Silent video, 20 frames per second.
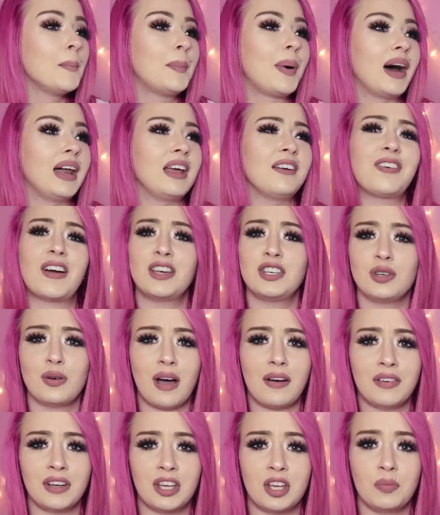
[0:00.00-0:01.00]
but if I do
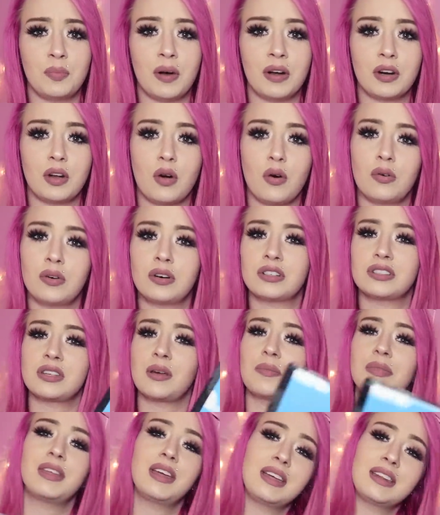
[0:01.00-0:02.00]
have a coupon code or
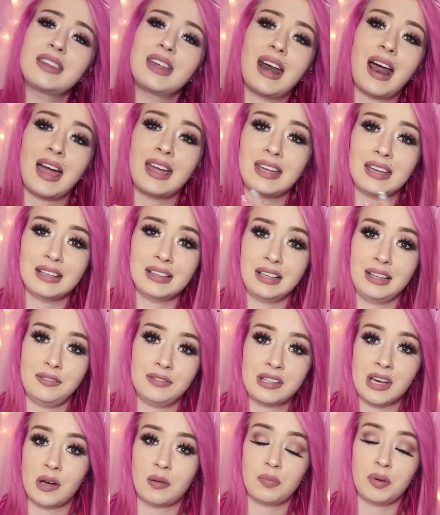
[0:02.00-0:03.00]
something that I can
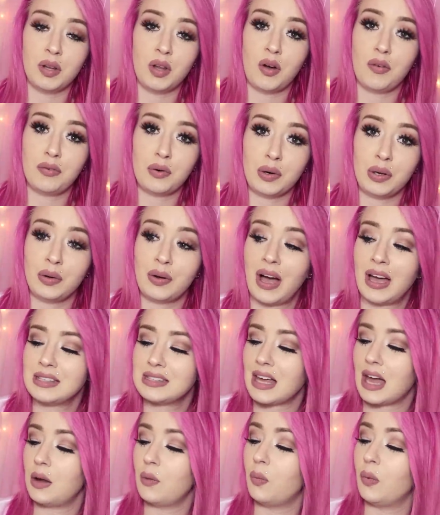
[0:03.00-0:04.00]
leave down below for you
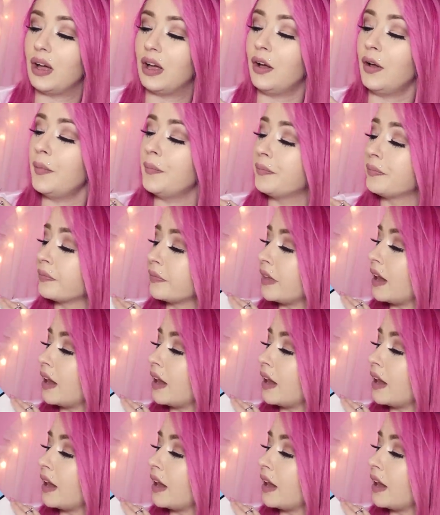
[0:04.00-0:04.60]
guys, I will.